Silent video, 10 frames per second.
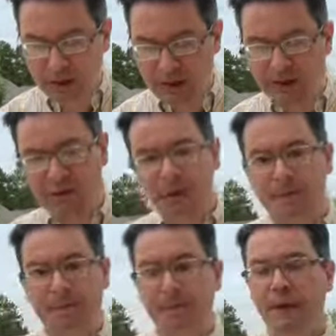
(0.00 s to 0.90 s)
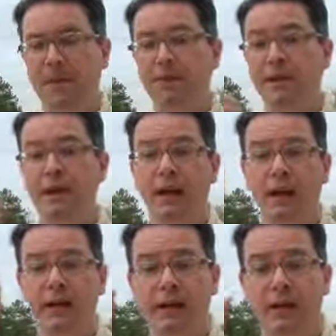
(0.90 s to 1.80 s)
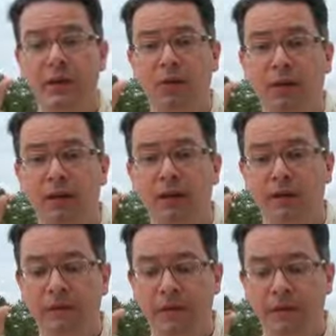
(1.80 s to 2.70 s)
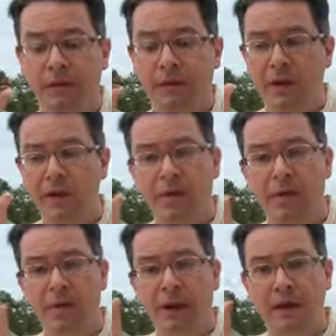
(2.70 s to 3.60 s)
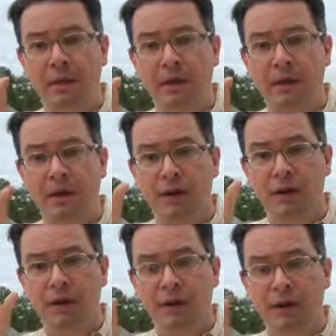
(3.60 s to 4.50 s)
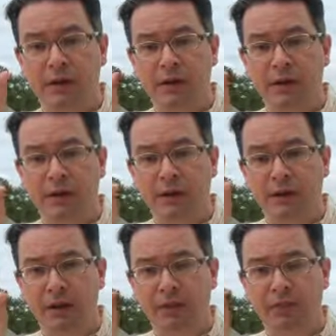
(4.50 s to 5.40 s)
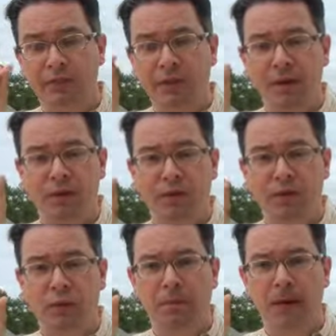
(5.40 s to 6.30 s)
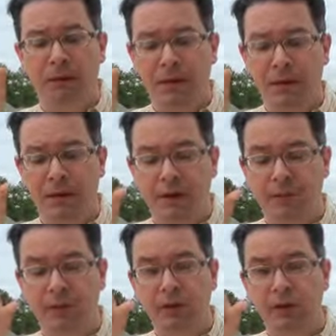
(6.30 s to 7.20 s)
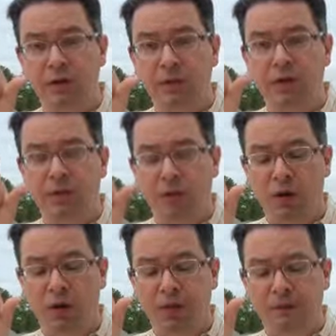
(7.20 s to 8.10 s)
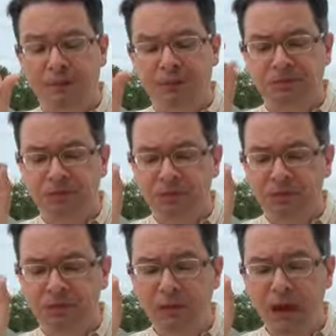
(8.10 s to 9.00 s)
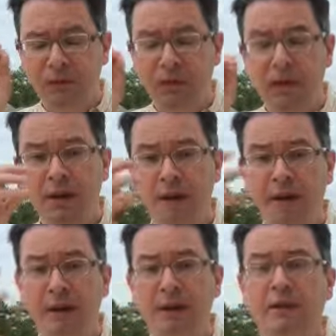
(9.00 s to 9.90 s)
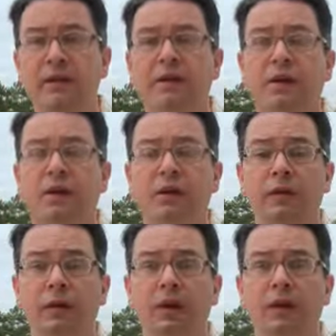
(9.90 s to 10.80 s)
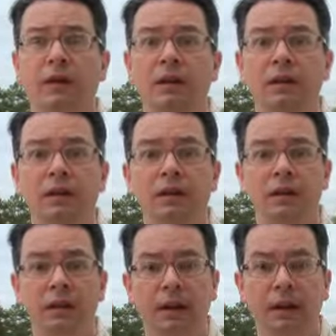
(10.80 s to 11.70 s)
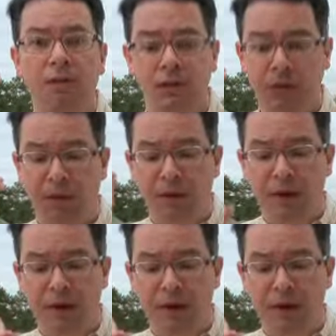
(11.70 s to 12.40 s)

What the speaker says: it's still, in my opinion, not on the same quality level as some of the baby sardines, like the smaller. I mean, that's not the word baby, but they're much smaller. And to me, the taste is overall a little bit